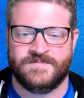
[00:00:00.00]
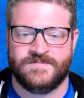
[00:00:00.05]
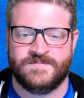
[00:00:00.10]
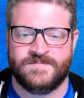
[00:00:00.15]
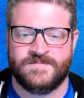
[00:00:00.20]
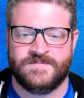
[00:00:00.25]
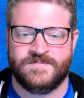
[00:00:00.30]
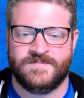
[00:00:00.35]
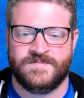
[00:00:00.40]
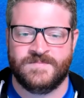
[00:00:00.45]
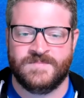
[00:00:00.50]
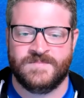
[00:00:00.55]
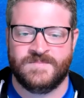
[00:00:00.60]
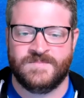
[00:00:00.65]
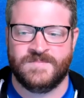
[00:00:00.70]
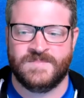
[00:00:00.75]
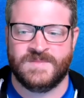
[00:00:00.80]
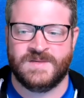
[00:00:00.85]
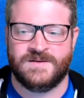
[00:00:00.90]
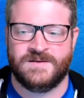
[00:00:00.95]
Oh,
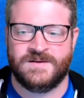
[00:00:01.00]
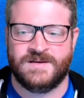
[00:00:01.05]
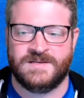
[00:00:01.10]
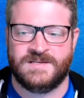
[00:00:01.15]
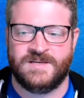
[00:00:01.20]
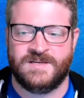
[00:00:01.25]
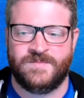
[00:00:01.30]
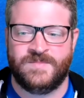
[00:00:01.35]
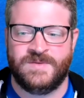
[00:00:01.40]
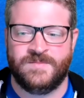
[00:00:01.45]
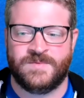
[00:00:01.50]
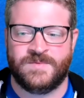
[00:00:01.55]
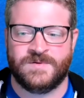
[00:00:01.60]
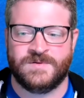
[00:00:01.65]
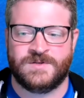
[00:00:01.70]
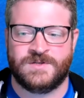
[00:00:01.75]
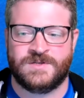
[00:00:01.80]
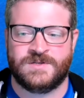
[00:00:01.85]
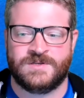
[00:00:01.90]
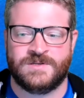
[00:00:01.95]
I see people
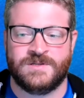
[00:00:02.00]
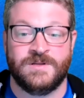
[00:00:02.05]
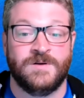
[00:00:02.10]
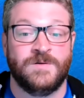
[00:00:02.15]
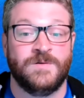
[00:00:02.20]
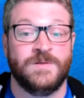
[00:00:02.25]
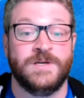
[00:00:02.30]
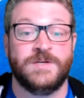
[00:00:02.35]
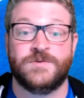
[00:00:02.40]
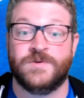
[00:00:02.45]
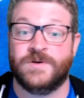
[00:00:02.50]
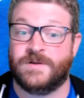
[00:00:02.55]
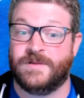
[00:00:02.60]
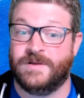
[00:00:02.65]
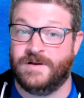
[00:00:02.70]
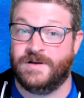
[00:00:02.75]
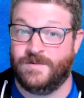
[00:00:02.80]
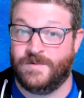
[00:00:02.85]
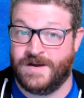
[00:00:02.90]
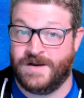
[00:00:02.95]
slowly
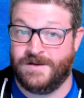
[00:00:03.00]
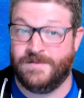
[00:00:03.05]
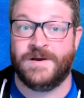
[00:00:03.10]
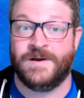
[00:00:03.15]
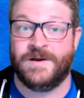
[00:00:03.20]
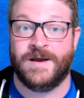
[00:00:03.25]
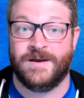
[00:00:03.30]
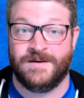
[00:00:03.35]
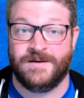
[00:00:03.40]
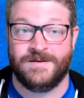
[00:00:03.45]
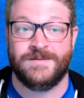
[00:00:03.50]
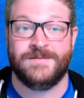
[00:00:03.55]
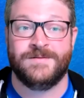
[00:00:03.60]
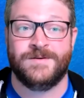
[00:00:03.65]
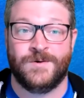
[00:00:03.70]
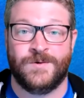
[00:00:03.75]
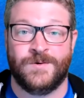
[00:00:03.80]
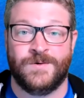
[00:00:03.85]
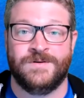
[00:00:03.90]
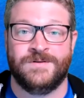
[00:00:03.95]
trickling away. Okay,
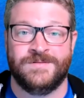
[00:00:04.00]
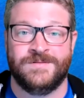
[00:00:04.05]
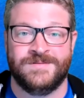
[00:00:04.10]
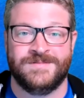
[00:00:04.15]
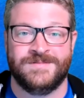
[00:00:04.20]
cool.